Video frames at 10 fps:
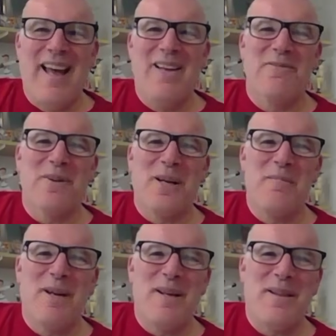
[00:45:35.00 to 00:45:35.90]
And for
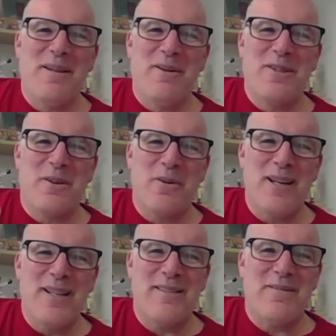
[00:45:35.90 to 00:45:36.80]
anybody that knows
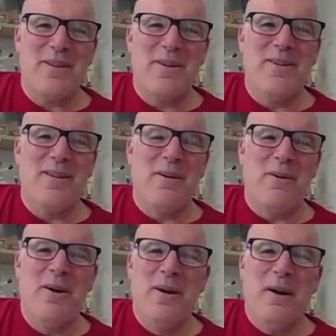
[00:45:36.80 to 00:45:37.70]
Chris, if they're,
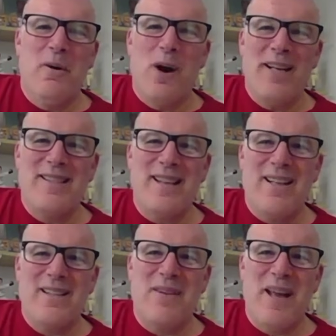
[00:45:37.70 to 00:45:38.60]
a White
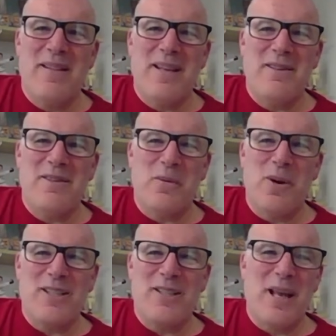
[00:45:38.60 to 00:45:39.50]
Sox fan that used to
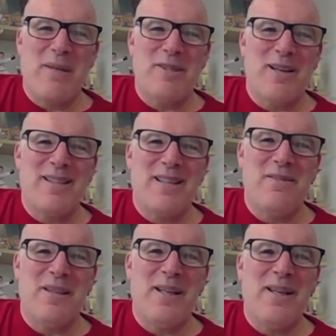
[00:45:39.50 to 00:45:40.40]
watch the games on
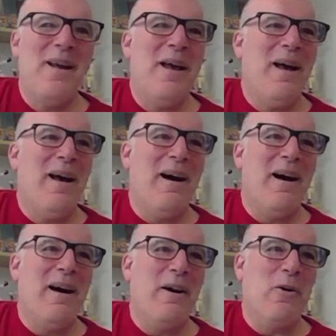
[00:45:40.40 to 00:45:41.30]
TV,
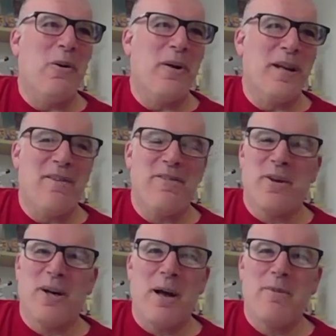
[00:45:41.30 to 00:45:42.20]
or now if
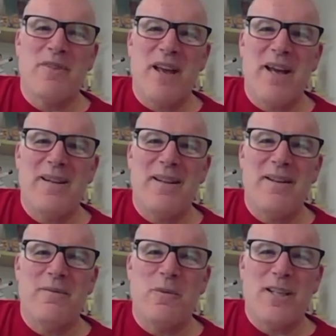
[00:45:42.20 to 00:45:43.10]
they're a Cubs fan
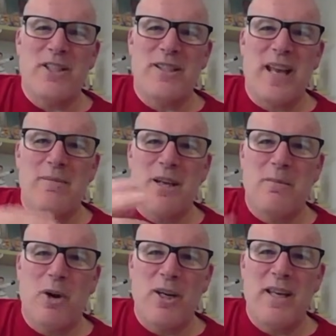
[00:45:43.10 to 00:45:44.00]
that watches games on
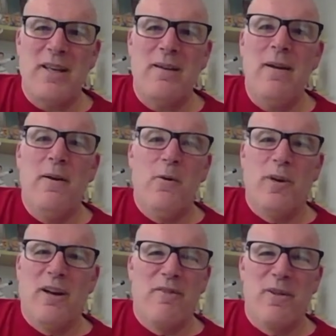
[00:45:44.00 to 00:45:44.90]
marquee,
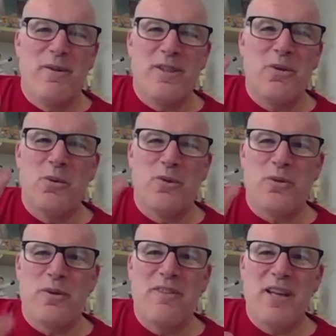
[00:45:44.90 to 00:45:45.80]
whenever there's cool
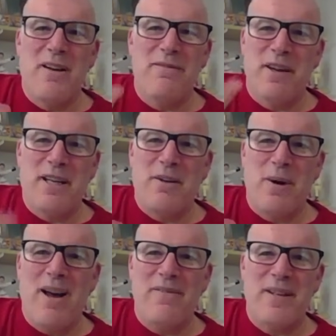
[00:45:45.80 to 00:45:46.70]
trivia, funny
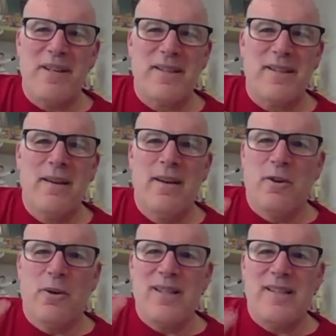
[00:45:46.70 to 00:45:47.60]
graphics,
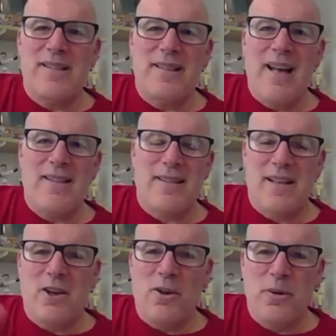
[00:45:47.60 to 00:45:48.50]
crazy stats,
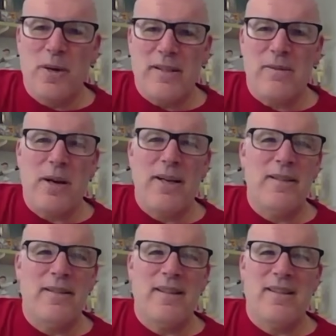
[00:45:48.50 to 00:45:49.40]
that's all Chris, right?
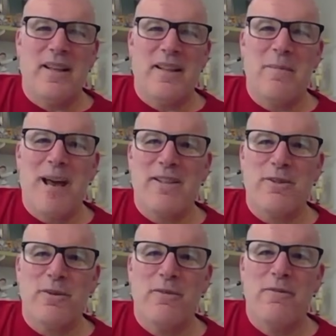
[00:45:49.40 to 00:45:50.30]
He's like the
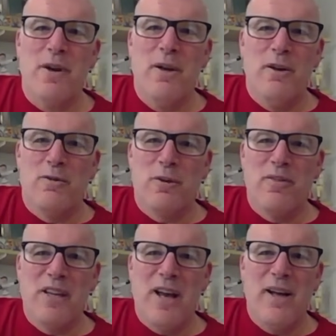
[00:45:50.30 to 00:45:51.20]
master of
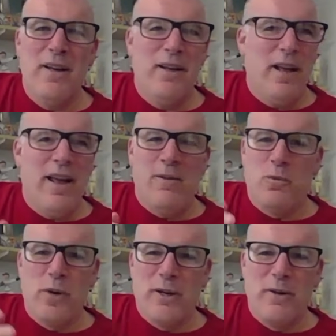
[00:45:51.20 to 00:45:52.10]
trivia
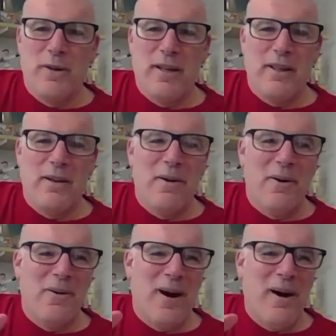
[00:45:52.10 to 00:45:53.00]
and weird,
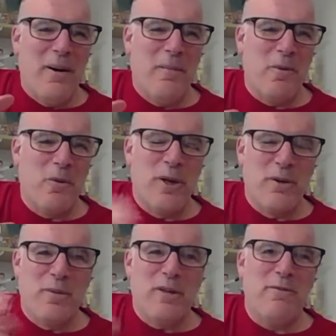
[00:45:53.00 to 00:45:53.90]

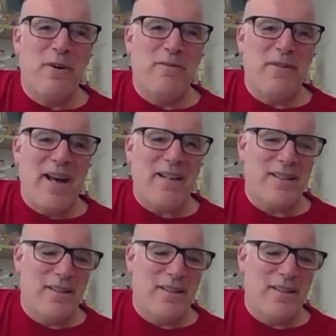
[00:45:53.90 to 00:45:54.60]
weird but fun facts.